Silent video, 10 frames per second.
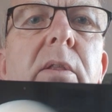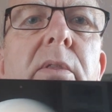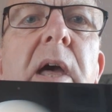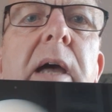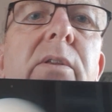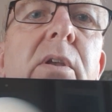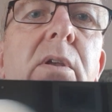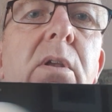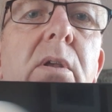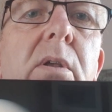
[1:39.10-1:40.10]
that,
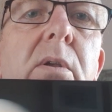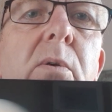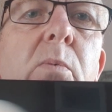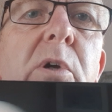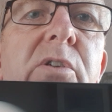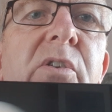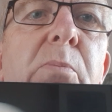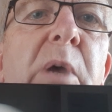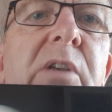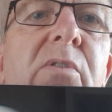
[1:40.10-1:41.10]
which is a
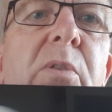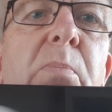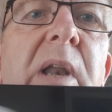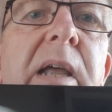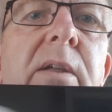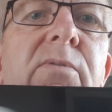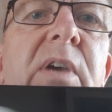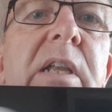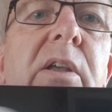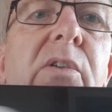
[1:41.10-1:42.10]
picture of the planet
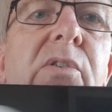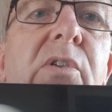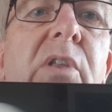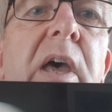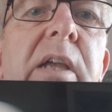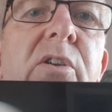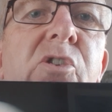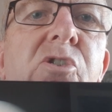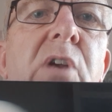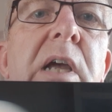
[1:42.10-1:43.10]
Venus today,
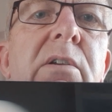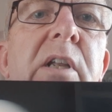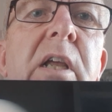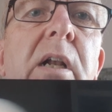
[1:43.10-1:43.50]
just shrouded in